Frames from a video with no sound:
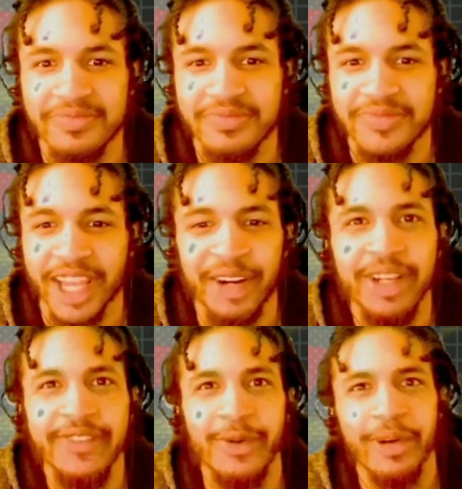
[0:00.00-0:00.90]
I don't
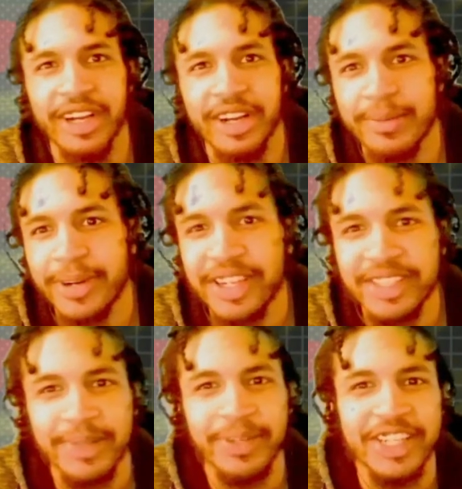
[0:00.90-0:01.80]
even want to
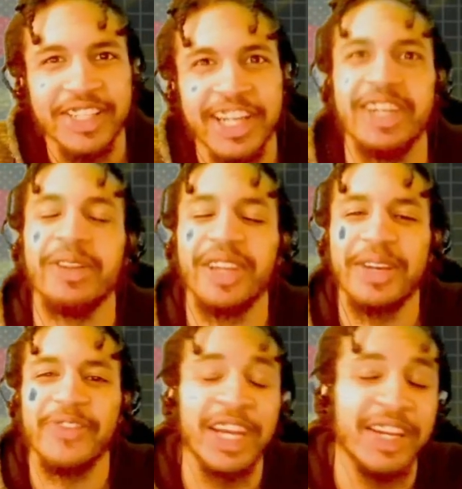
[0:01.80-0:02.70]
unpause it because I know the inevit.